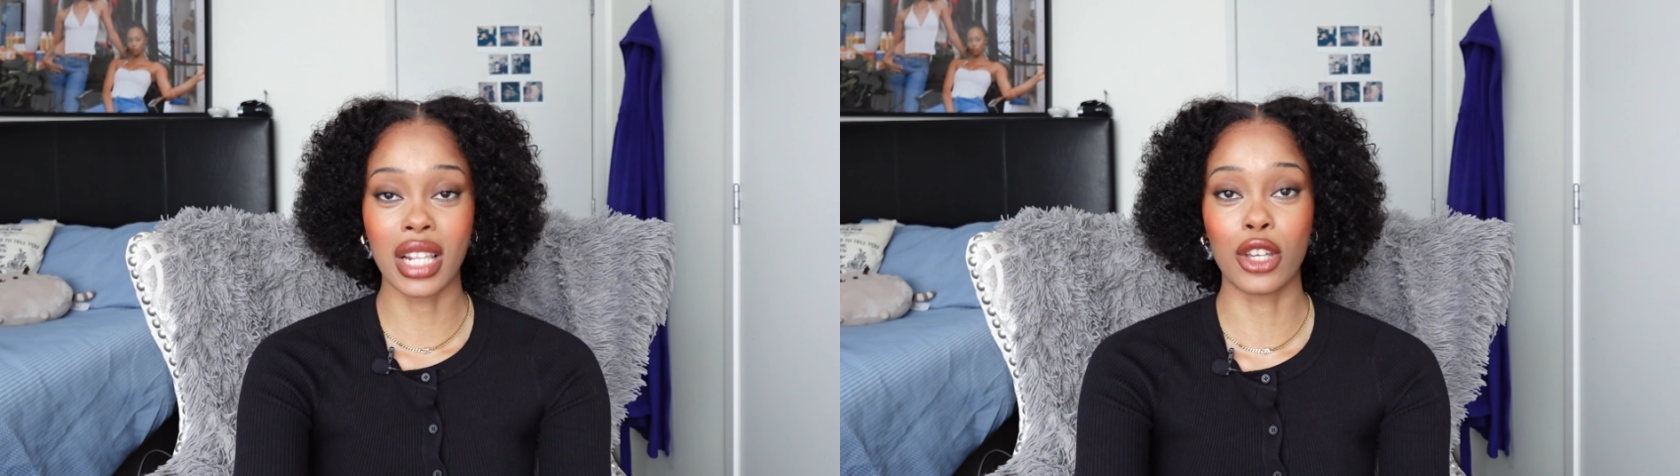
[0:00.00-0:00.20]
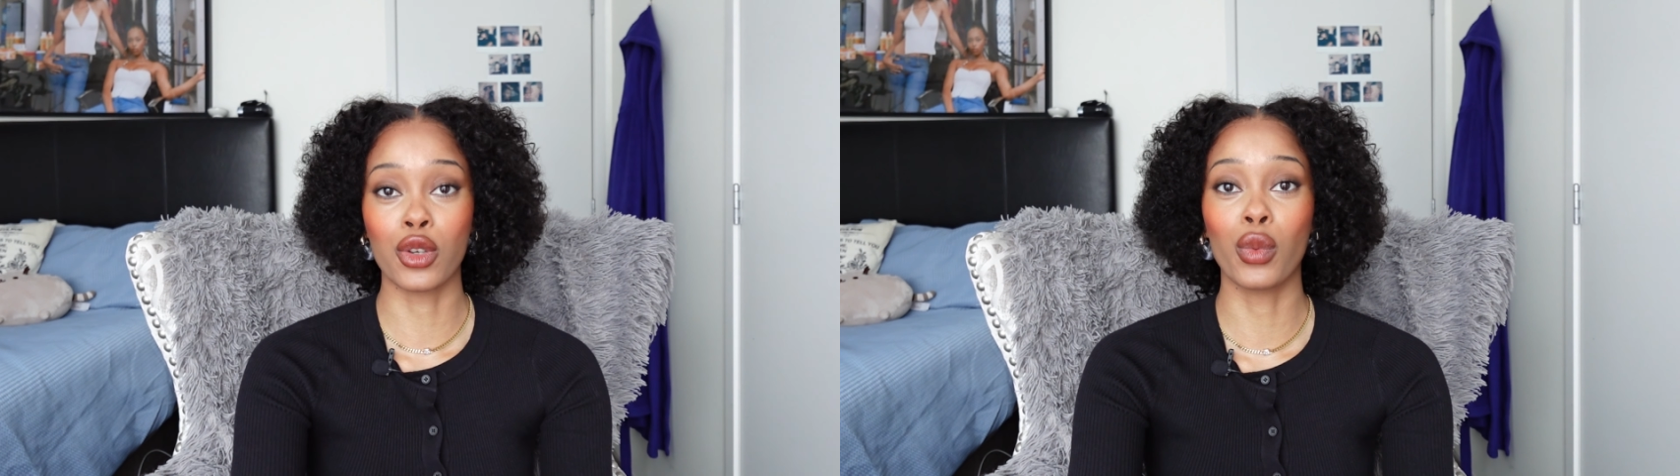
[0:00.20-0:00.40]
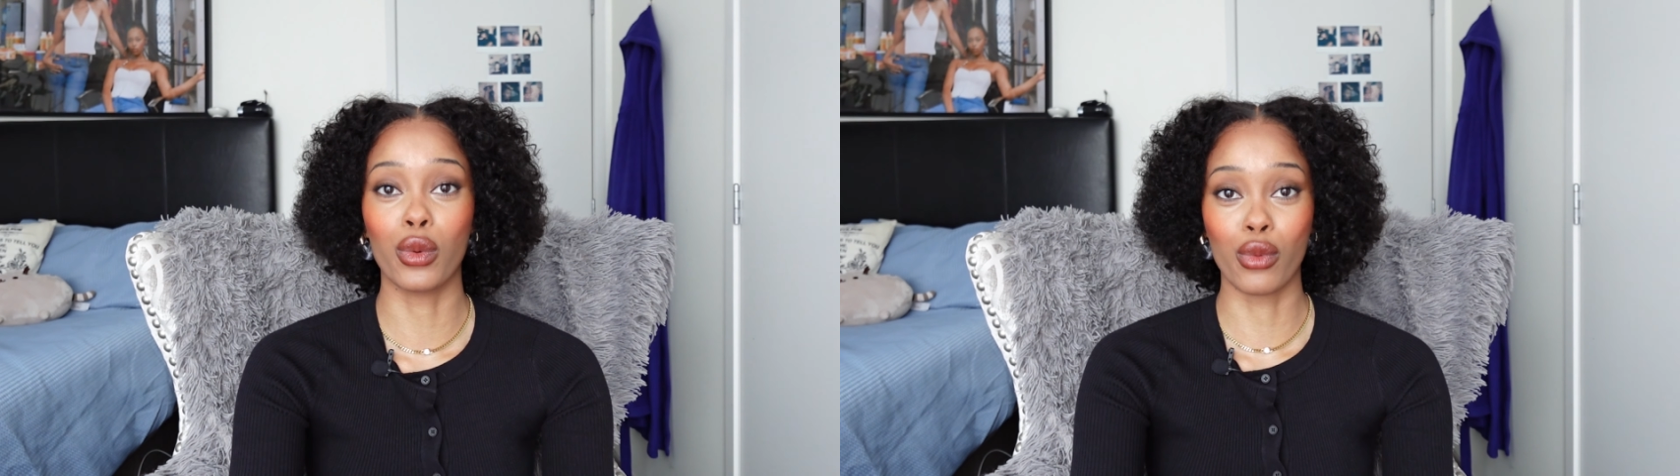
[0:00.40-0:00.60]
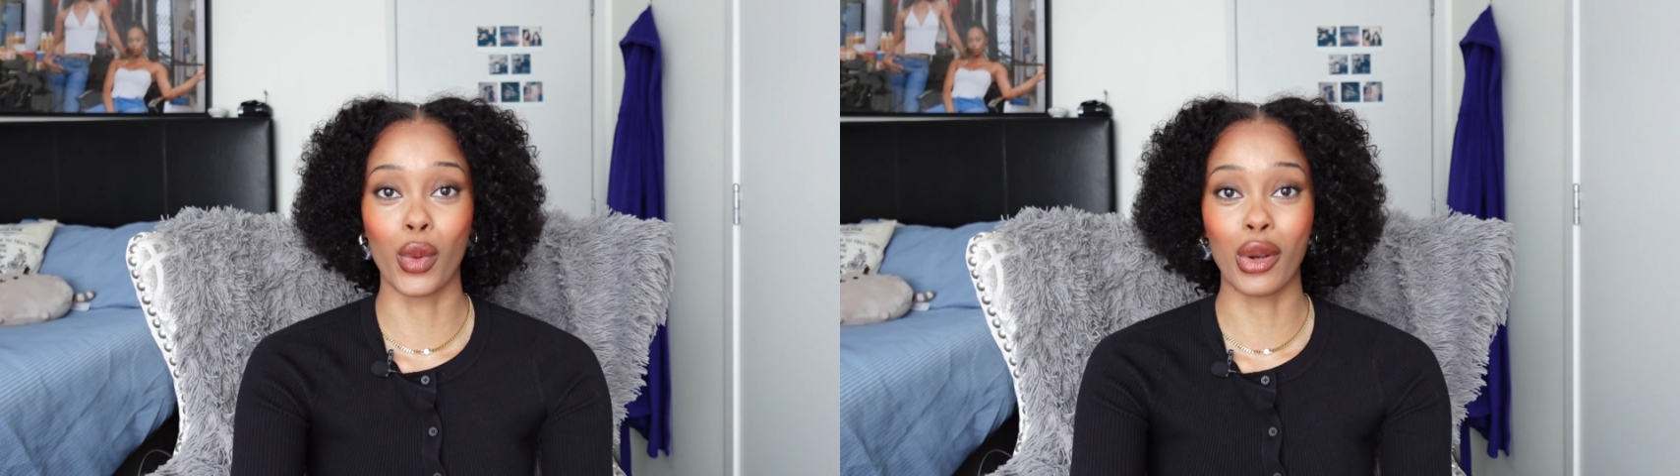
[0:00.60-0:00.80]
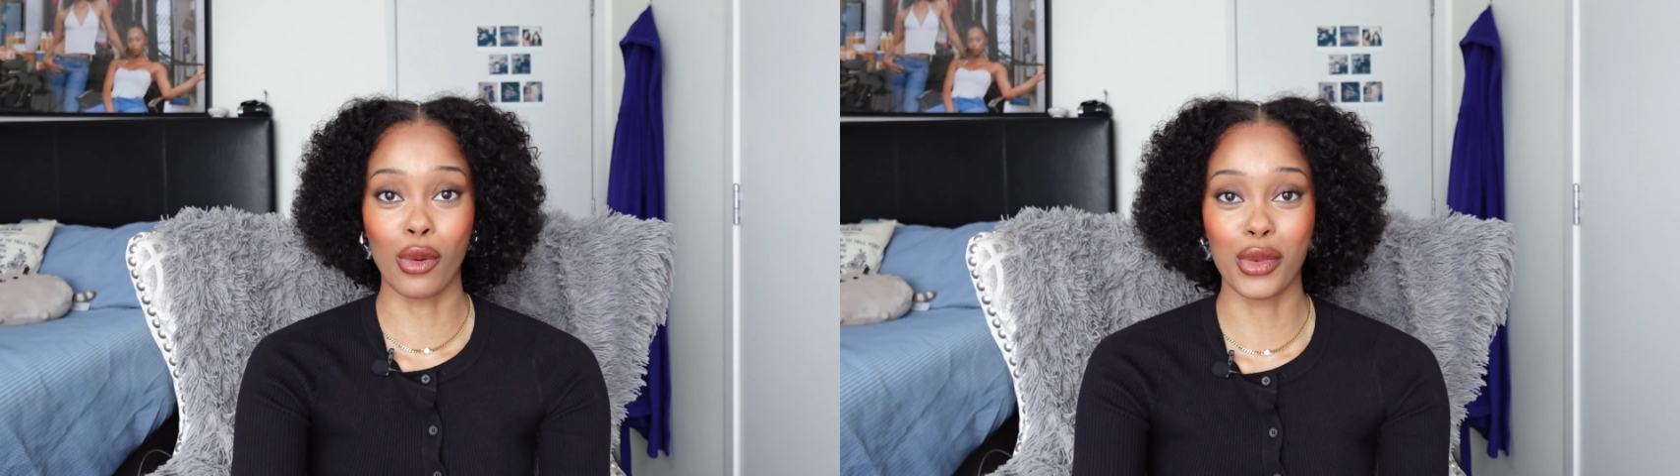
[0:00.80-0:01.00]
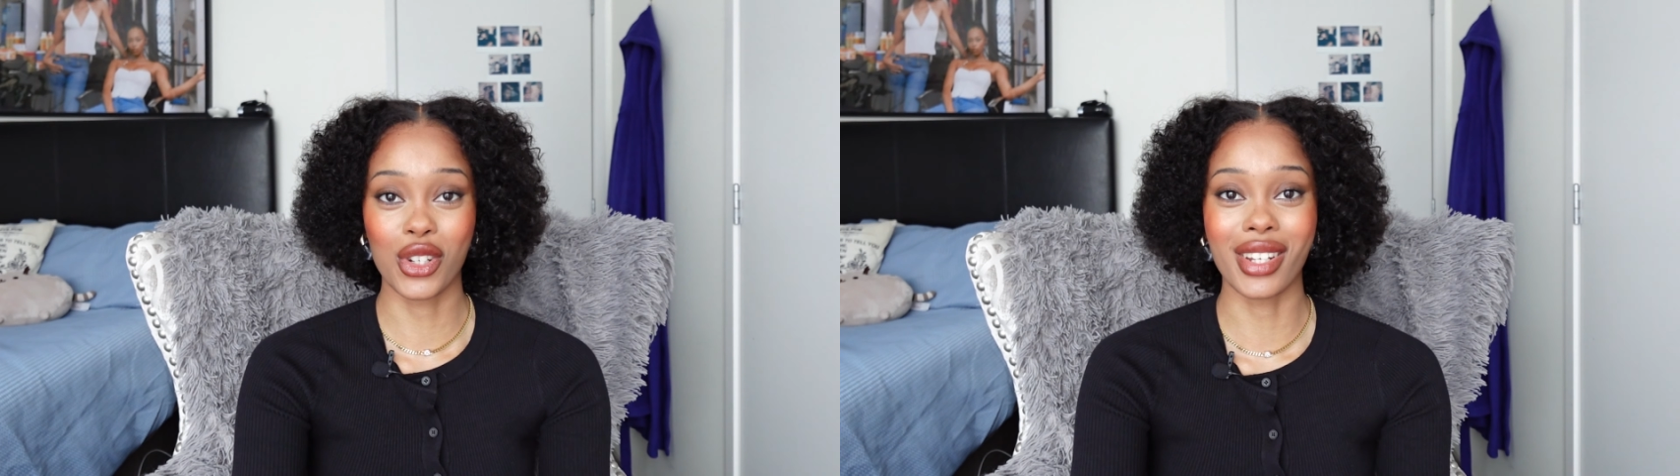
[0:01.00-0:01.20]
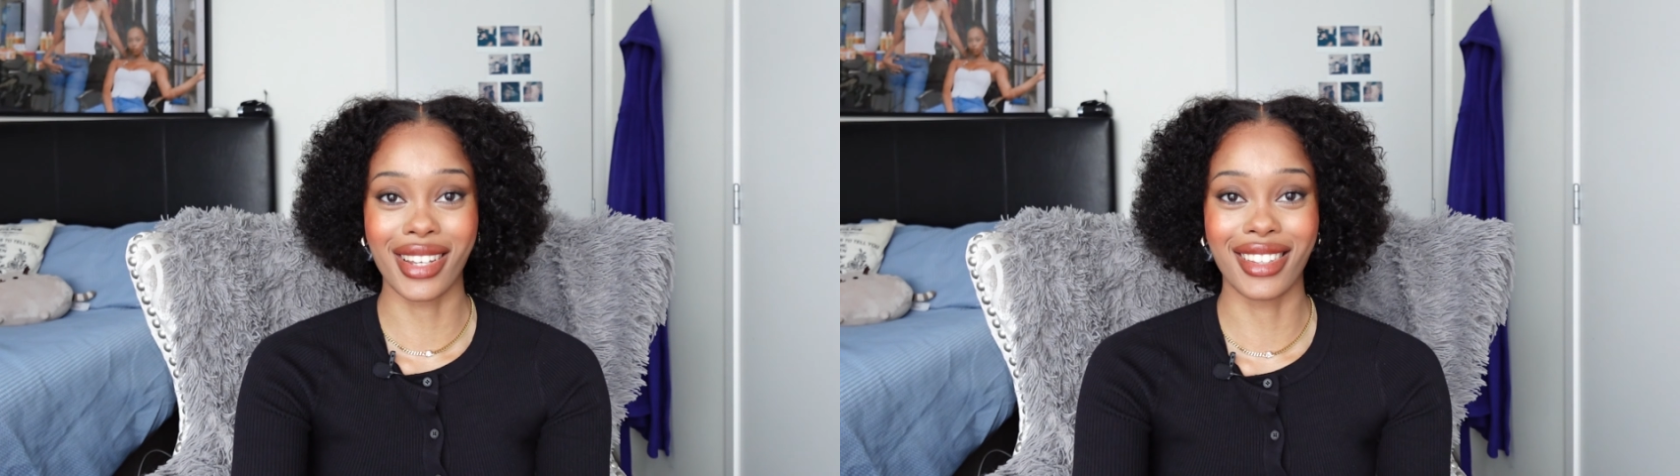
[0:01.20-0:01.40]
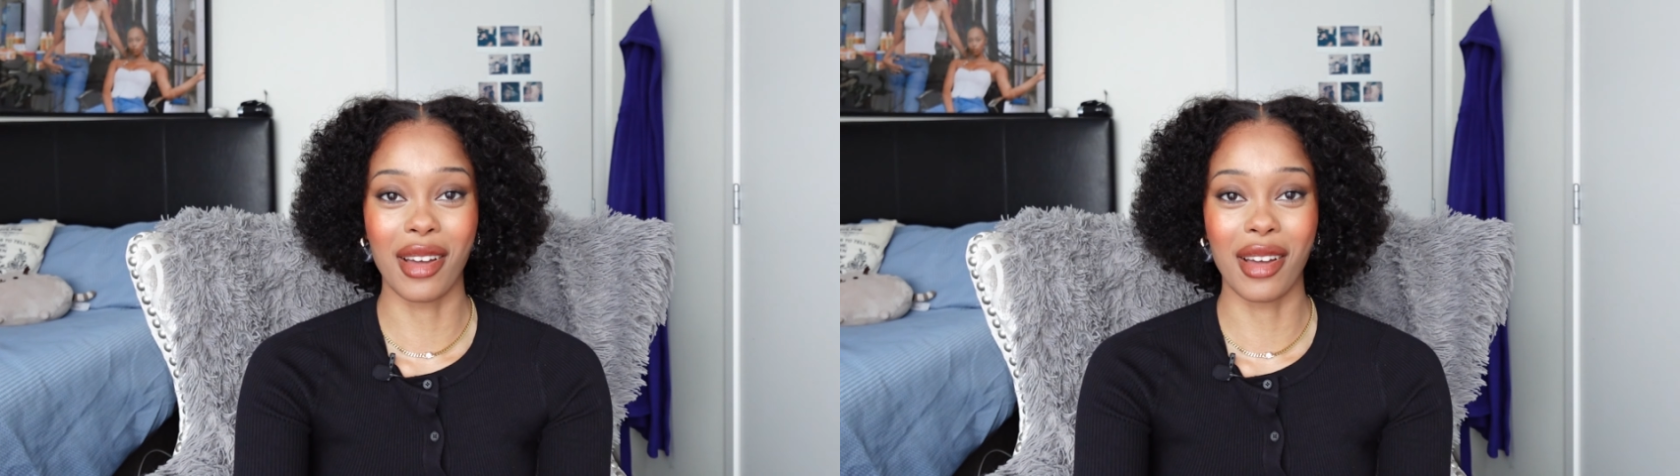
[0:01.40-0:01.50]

Like, you will ruin your machine.